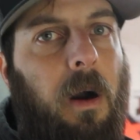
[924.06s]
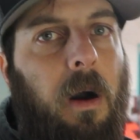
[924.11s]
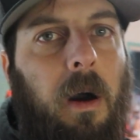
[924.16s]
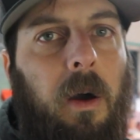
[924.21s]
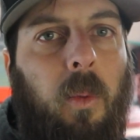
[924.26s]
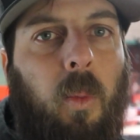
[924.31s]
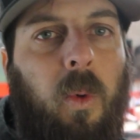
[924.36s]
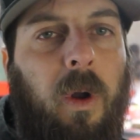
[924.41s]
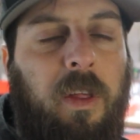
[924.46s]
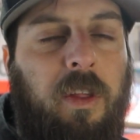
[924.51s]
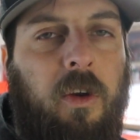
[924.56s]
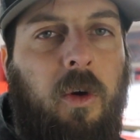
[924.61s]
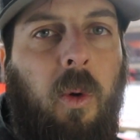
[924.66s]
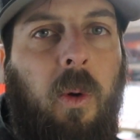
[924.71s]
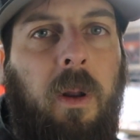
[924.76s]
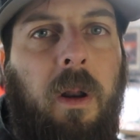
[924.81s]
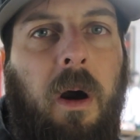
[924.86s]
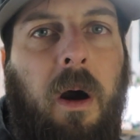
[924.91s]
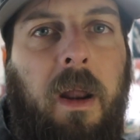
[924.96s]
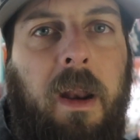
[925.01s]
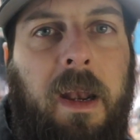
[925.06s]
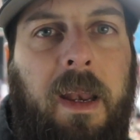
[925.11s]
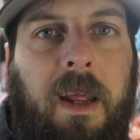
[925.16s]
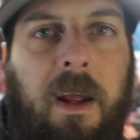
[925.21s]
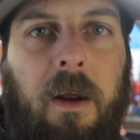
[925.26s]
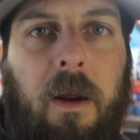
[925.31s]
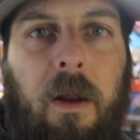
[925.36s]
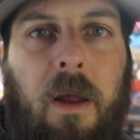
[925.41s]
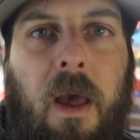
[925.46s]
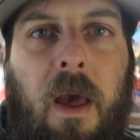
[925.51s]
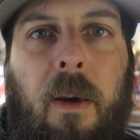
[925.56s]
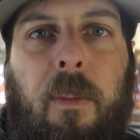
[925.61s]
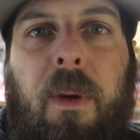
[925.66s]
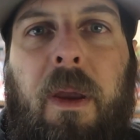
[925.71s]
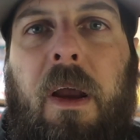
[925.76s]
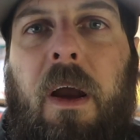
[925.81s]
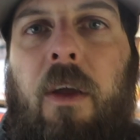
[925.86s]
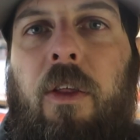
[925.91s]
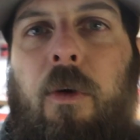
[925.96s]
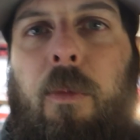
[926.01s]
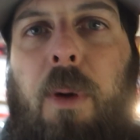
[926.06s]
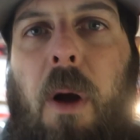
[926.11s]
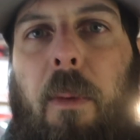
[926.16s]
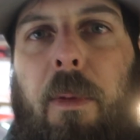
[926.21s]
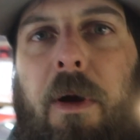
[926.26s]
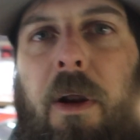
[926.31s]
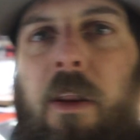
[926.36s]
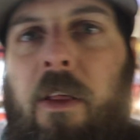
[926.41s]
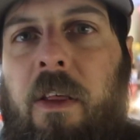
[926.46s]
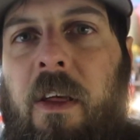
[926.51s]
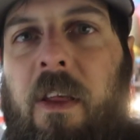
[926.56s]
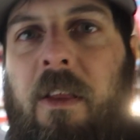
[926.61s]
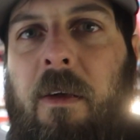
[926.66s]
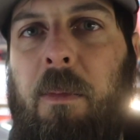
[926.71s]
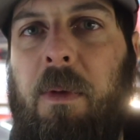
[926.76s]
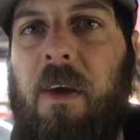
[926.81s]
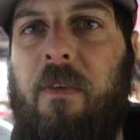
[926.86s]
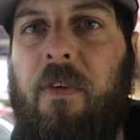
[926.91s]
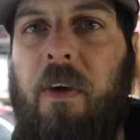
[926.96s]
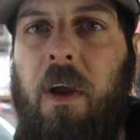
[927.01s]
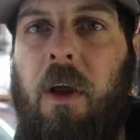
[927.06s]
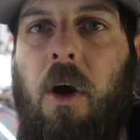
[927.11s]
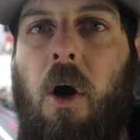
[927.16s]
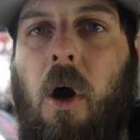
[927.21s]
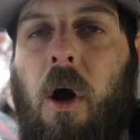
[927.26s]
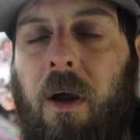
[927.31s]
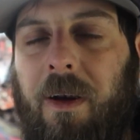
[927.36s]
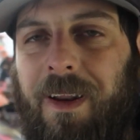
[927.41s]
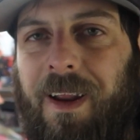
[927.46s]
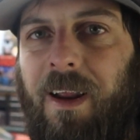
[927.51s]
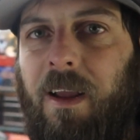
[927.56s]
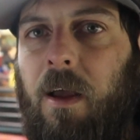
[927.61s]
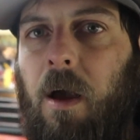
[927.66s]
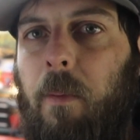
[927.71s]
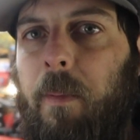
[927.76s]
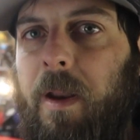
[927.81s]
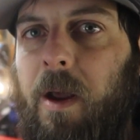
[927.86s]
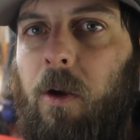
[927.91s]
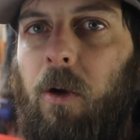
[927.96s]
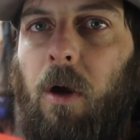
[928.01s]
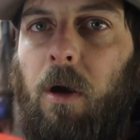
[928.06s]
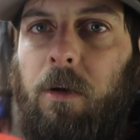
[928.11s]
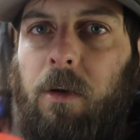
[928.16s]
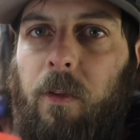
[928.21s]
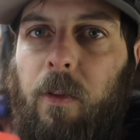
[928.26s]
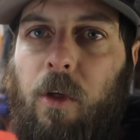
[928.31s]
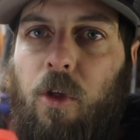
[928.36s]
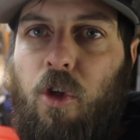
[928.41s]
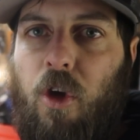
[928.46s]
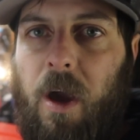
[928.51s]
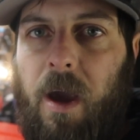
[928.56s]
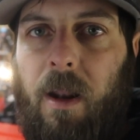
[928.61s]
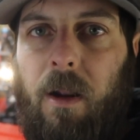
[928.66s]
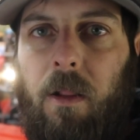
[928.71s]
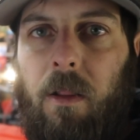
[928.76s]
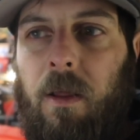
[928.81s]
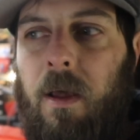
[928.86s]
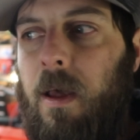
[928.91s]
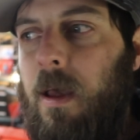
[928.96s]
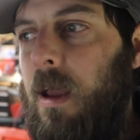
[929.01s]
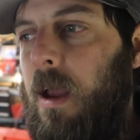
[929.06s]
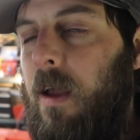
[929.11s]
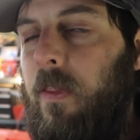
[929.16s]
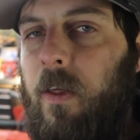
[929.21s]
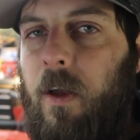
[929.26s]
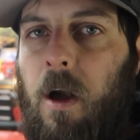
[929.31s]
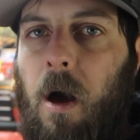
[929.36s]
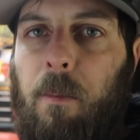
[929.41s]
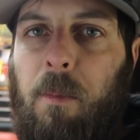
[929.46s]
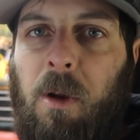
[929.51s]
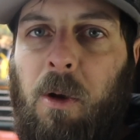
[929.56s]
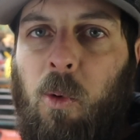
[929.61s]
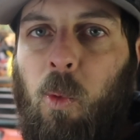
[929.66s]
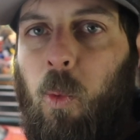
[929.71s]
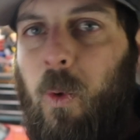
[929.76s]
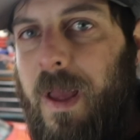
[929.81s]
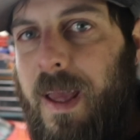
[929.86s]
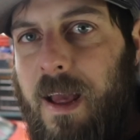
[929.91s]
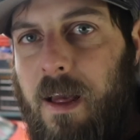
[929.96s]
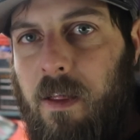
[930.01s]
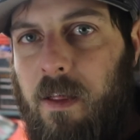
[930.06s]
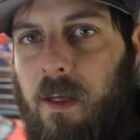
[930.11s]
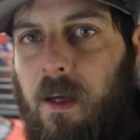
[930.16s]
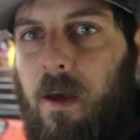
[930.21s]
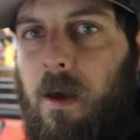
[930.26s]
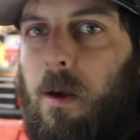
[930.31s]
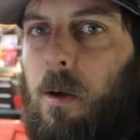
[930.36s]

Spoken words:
on what's going on in here because you're probably going to see some different content coming out onto the channel in the coming weeks.